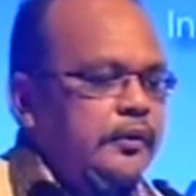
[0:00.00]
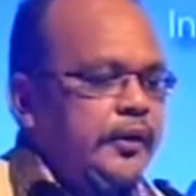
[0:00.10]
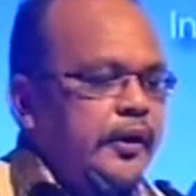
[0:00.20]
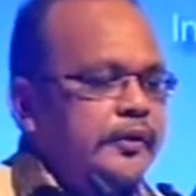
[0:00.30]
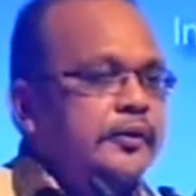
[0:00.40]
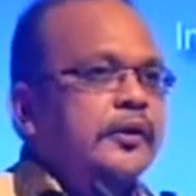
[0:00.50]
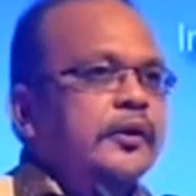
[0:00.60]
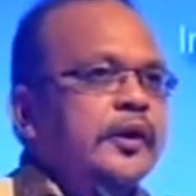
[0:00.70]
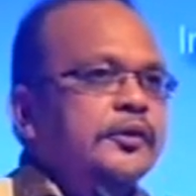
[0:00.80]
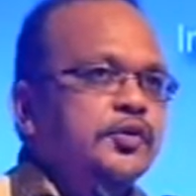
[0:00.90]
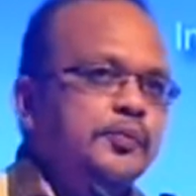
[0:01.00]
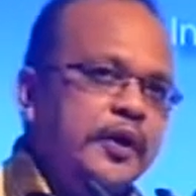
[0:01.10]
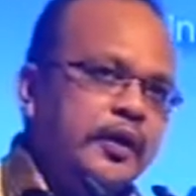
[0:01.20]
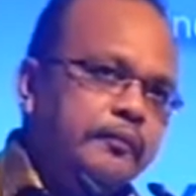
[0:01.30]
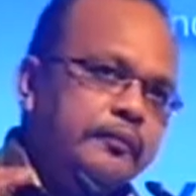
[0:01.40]
At
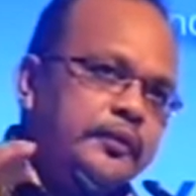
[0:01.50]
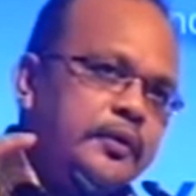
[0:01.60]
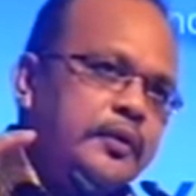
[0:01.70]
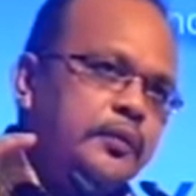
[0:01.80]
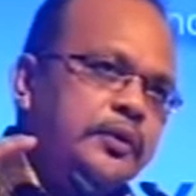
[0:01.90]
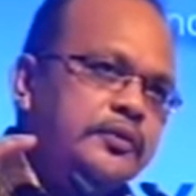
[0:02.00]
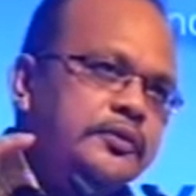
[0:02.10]
UPM, we are